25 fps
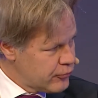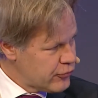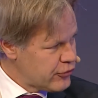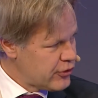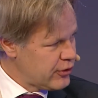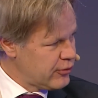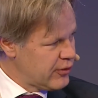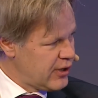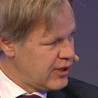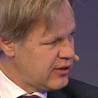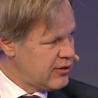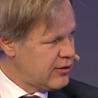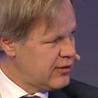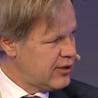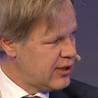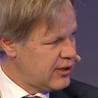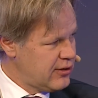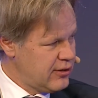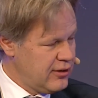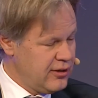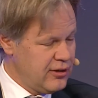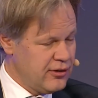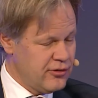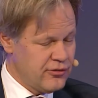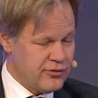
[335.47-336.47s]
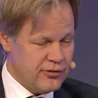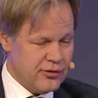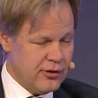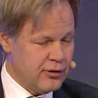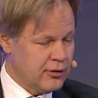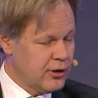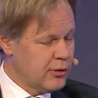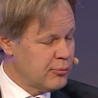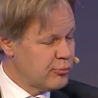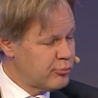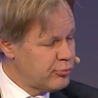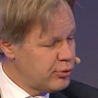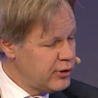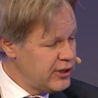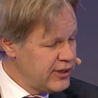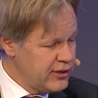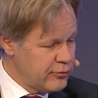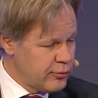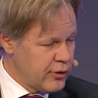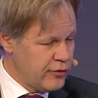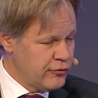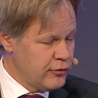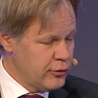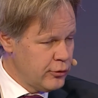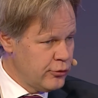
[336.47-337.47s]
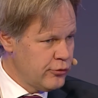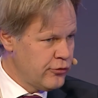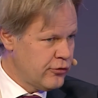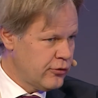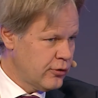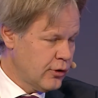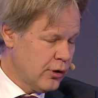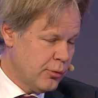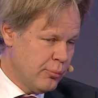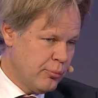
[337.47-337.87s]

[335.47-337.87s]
So that is a complete revolution